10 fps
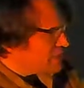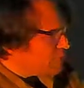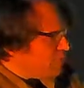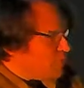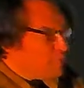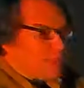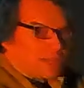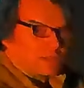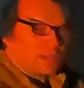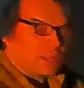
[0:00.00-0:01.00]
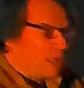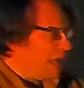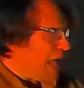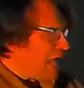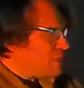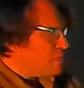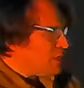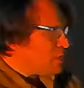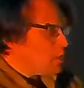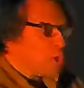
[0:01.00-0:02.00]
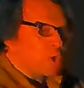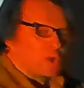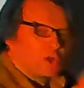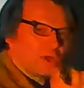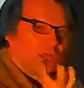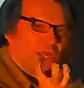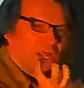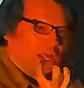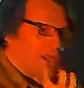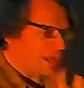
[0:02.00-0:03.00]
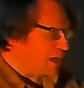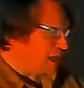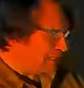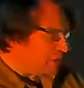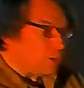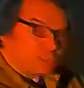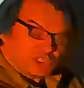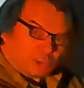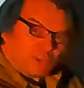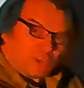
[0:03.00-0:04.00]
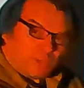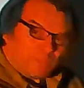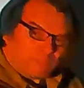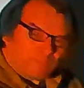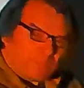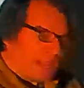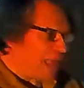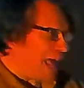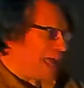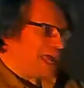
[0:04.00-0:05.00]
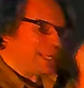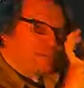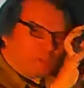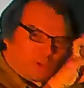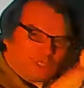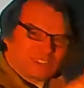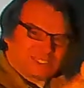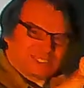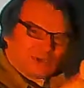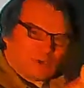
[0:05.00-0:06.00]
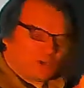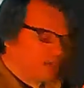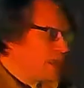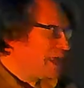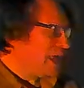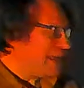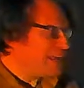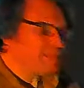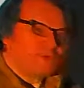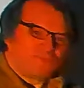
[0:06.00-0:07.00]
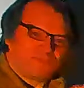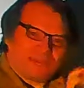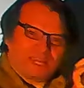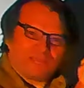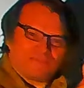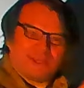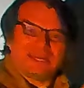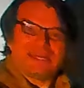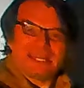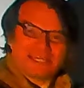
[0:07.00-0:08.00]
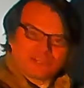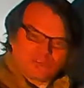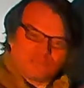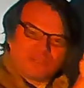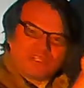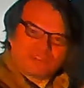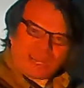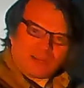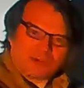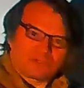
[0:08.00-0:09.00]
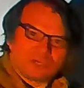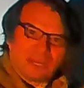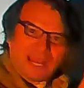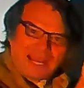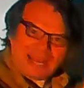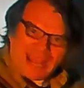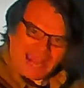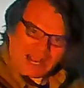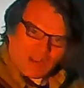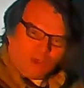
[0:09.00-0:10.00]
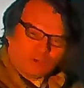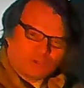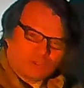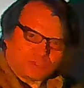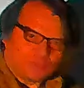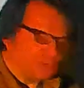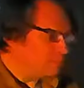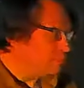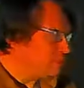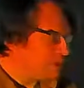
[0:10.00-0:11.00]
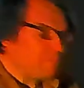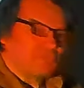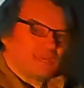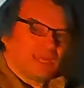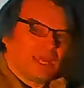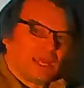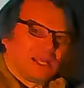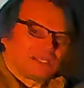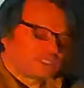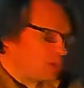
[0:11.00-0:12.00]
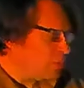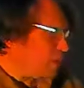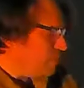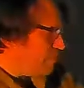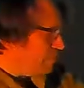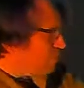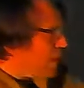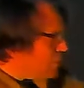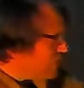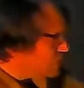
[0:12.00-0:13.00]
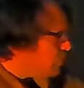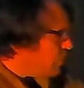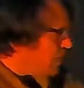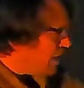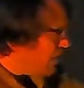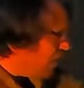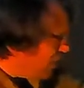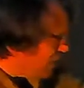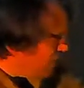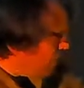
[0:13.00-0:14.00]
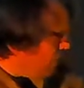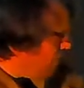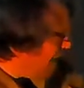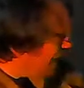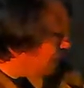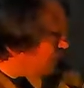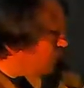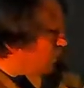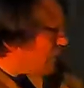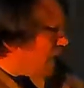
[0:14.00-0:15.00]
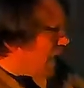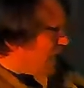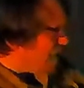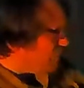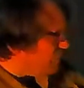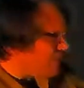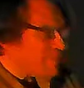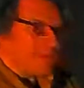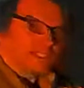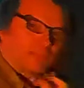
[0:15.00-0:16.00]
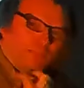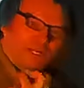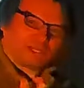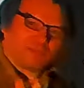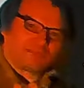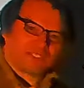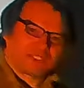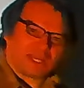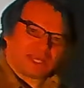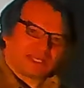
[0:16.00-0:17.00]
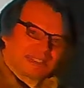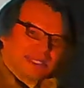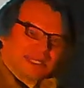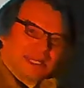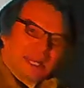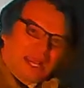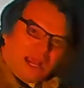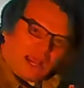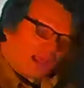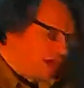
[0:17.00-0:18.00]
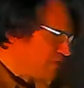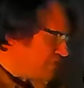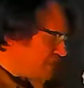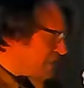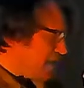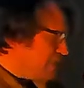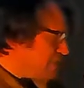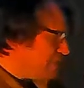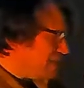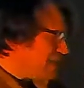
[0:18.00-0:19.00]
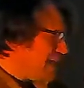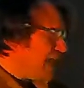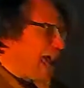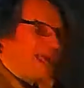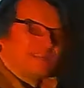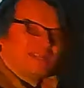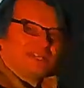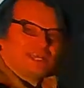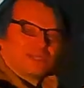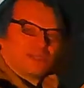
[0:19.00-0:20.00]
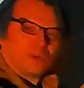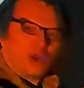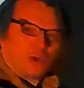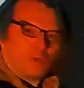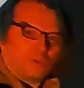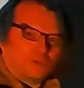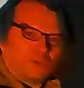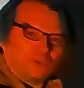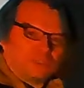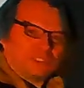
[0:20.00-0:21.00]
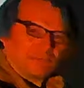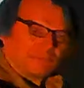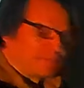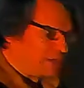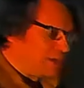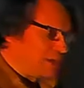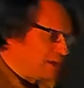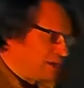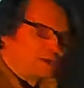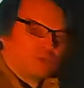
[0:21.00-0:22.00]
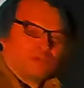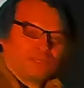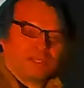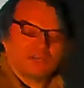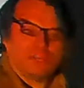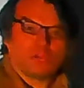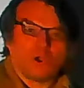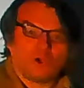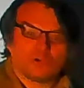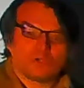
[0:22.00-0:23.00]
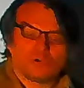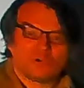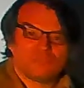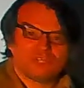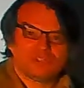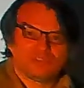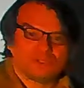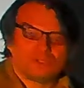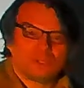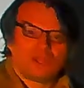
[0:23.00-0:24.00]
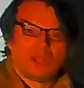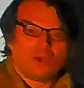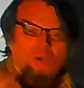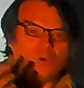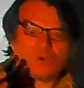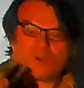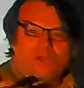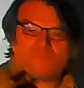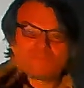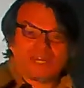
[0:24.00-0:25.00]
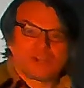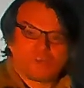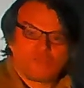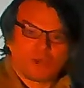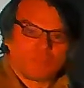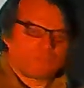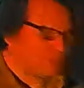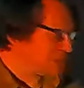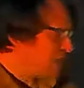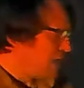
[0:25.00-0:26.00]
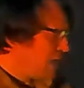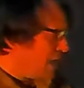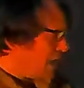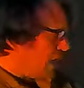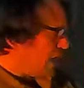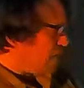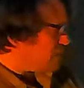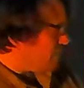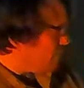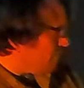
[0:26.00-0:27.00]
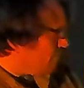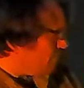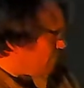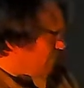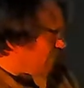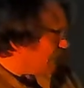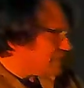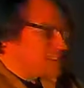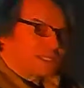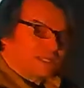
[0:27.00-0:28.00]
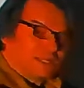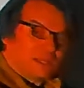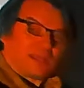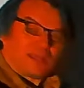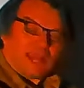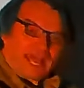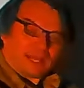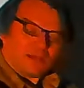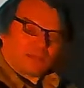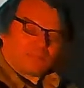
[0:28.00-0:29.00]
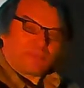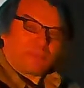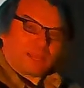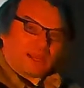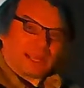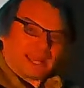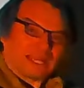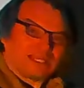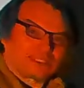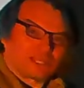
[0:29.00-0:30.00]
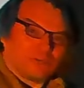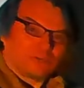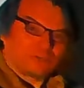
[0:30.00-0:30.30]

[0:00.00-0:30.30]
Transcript: with the metal, and the metal hook is a lot smaller, and because it's a hook, it gives you a feeling of a need to reach out and hang on to something. So by this work, I think Hans Koht is really giving us a picture of society, the size of it, and the need to hold on to something. It could be God or religion or a feeling of purpose. And so that's Hanger by Hans Koht.